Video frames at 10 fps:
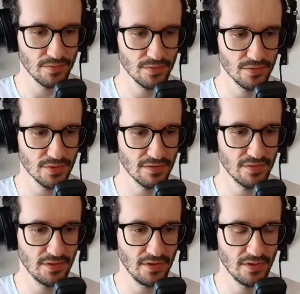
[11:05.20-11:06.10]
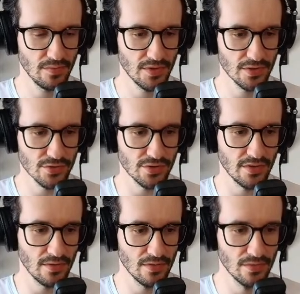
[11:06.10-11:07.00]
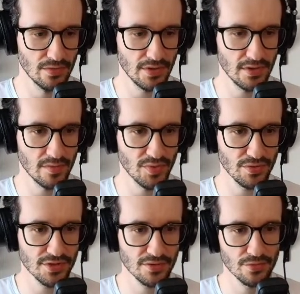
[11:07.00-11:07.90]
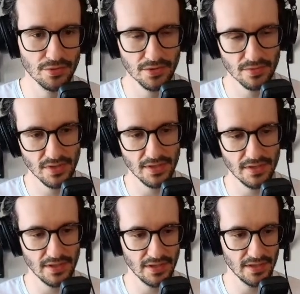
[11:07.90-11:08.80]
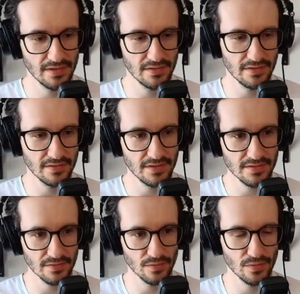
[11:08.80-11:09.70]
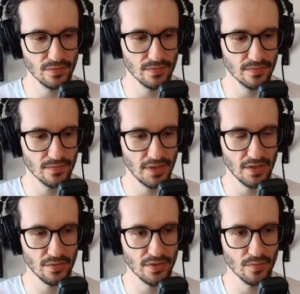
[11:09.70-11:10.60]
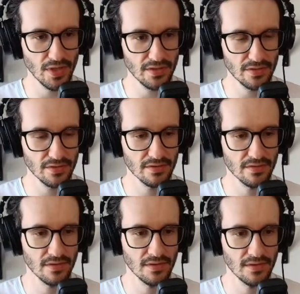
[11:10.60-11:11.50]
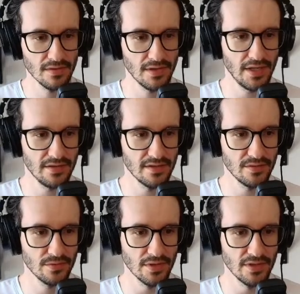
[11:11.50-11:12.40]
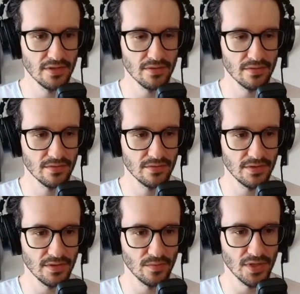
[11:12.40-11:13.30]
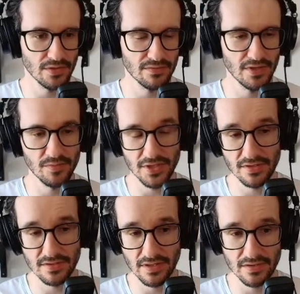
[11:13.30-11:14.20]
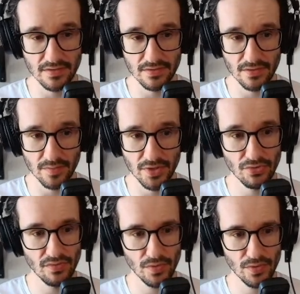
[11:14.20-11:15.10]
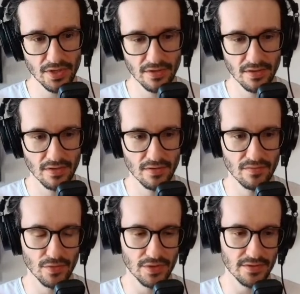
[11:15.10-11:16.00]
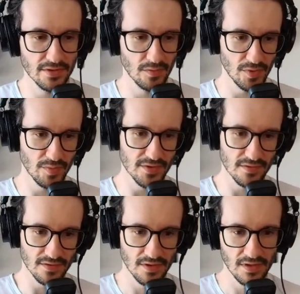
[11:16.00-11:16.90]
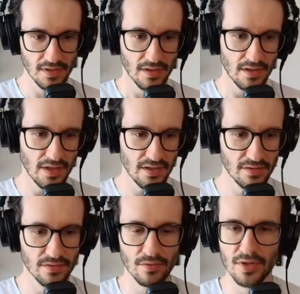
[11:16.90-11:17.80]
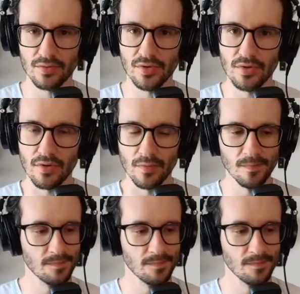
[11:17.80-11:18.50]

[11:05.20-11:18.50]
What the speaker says: you want to have it in a work tree or in a project root, and these two are required. And then you click on one of them. In this case, it's going to be reviewer for testing purposes, and you are good to go.